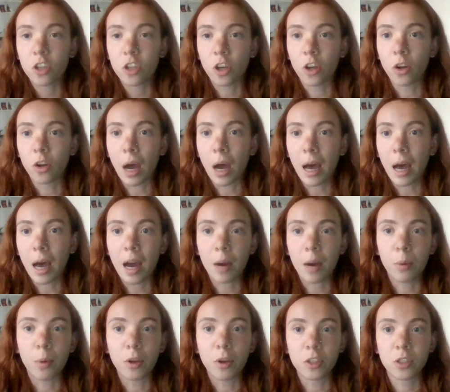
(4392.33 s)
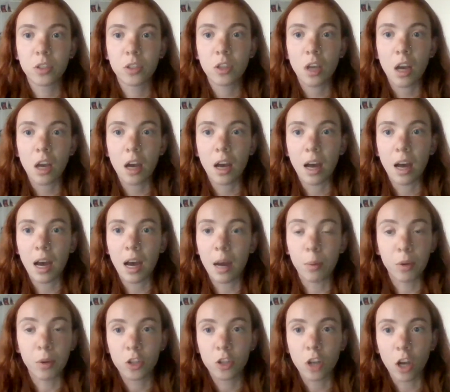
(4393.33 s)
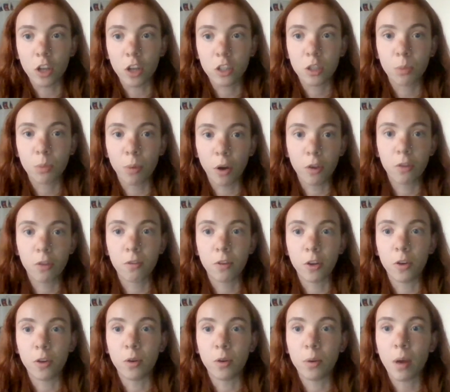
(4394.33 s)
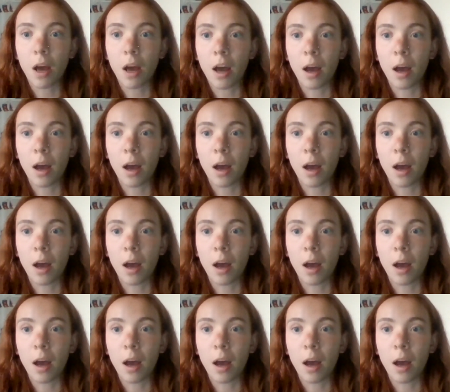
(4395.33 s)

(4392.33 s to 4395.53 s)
So, I was uh, I wanted to ask both of you,